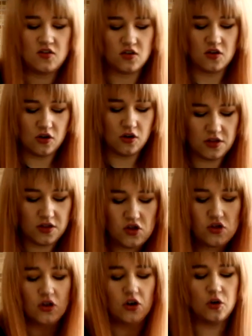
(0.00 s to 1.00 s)
So the
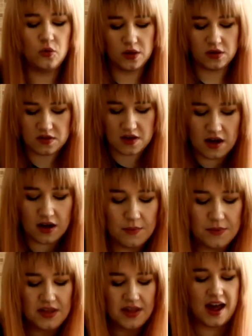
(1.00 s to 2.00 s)
dough will start
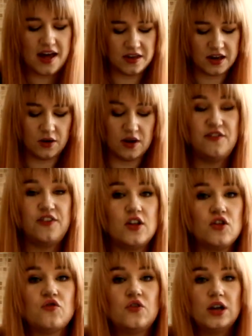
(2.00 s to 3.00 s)
coming together now. It
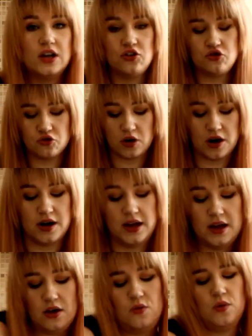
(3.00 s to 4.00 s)
feels really
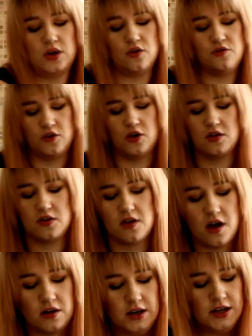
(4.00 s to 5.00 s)
dry when you first
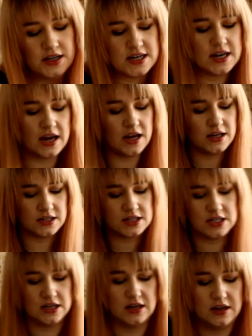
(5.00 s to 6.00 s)
start kneading
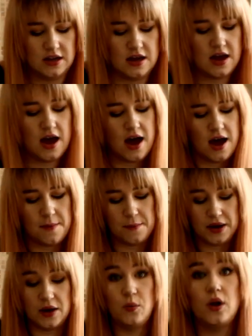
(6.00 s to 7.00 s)
it,
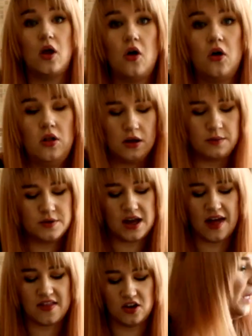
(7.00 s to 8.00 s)
but it will all come
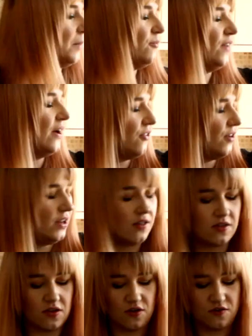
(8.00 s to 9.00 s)
together. Keep flouring the
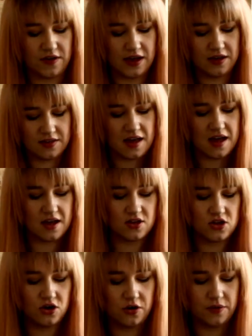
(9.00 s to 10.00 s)
surface
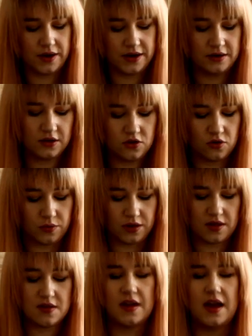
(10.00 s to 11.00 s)
as you go in. You don't want
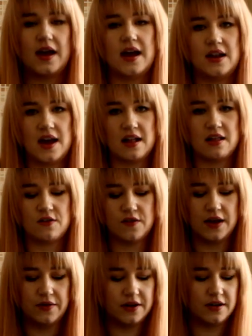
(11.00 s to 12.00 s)
it to stick and your hands
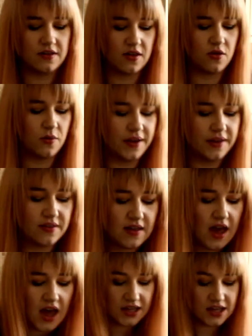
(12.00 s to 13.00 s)
floured, because otherwise
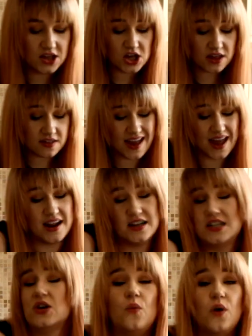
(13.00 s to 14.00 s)
you just get into